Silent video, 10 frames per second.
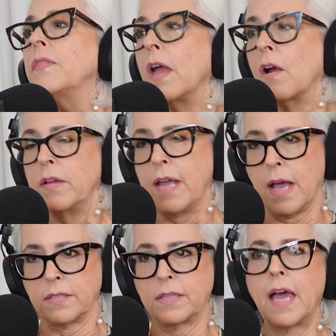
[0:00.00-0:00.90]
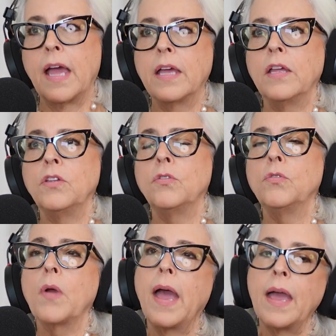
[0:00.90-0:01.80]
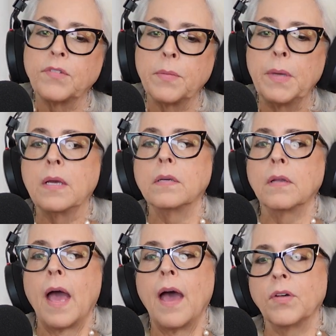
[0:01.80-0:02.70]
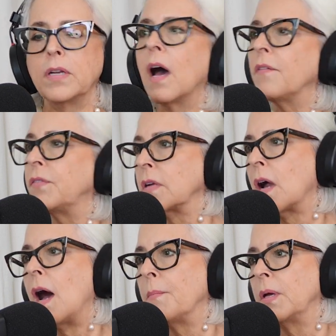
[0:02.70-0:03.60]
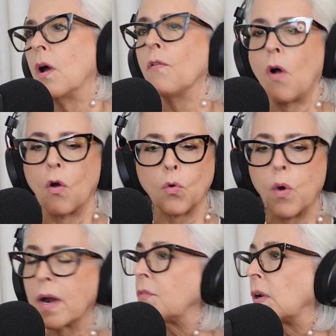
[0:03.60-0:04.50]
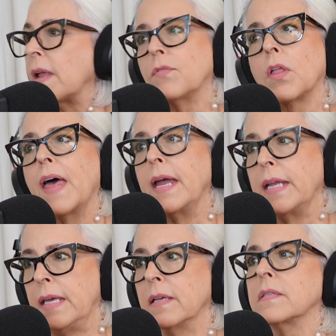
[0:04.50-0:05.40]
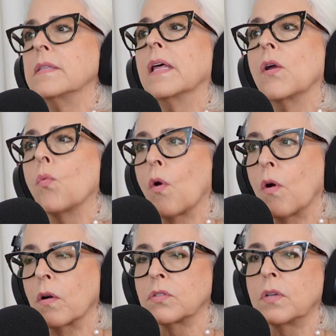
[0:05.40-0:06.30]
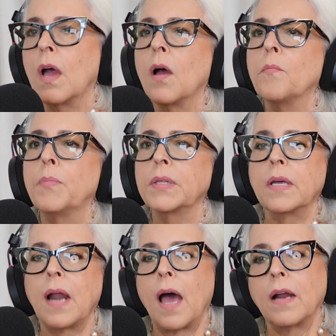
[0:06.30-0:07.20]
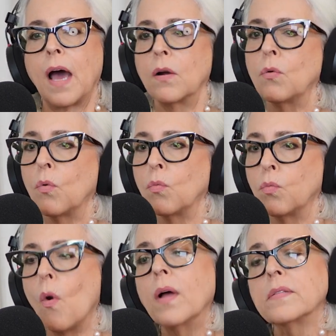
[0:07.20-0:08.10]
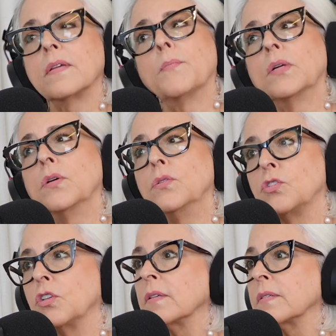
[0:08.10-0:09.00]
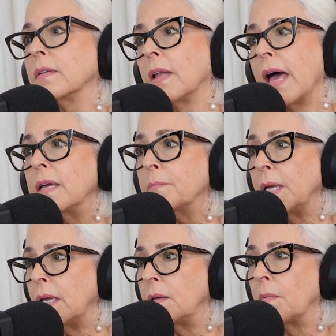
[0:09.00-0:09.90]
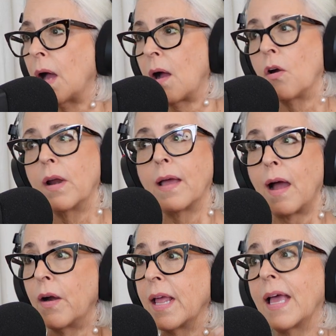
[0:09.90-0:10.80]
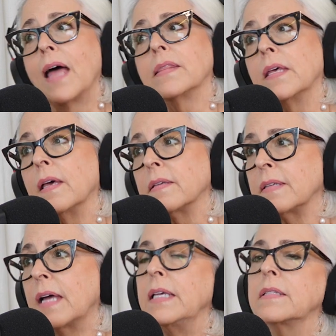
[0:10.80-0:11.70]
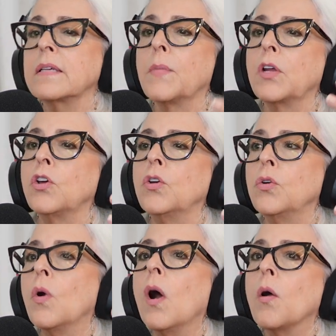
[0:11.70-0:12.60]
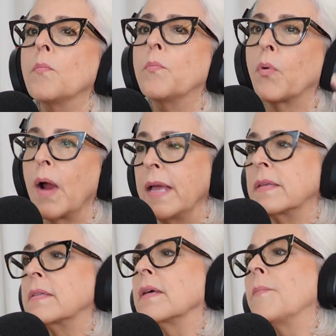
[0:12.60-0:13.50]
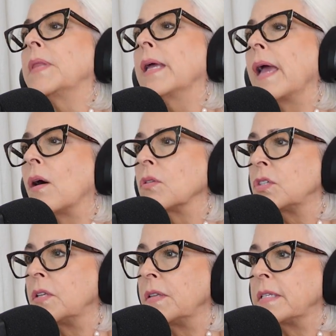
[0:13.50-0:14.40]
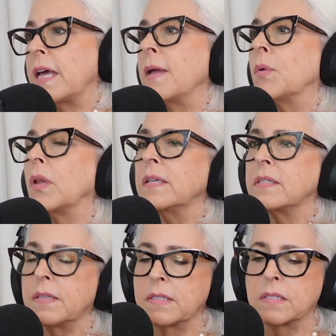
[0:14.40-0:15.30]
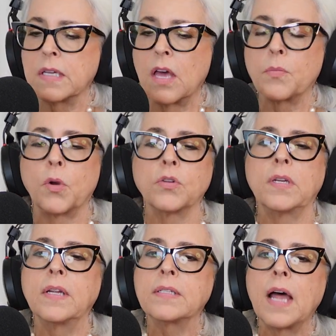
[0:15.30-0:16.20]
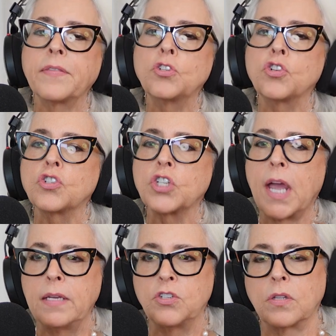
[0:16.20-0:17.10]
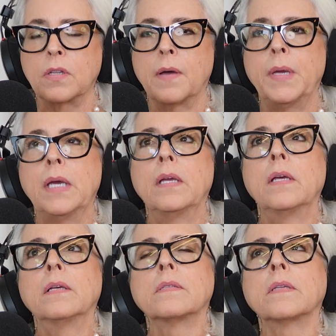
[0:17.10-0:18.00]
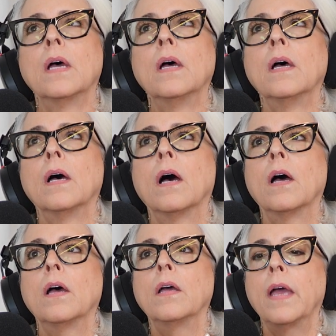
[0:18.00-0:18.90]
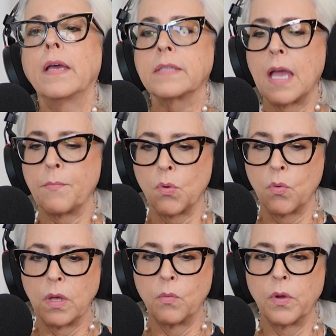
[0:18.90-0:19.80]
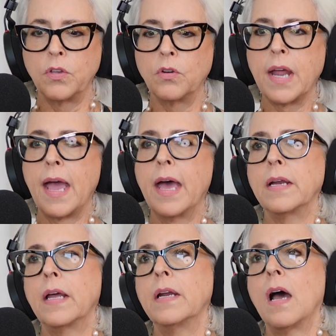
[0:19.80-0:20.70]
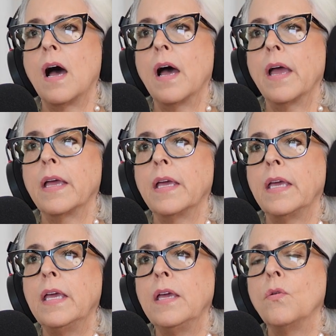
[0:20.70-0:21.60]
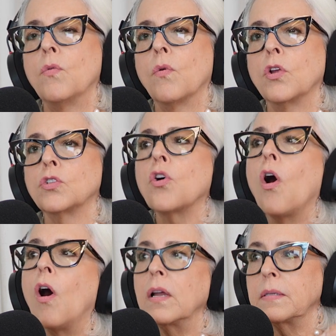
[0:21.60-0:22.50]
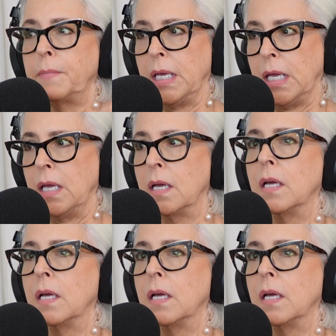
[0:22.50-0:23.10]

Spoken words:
You have to have enough in common on whatever level that is, that it works. But then I don't want someone who's just like me. I already got this. I need someone who brings something else to the table as to the other person. And it's not that you're changing them. It is example with your dad and I. He taught me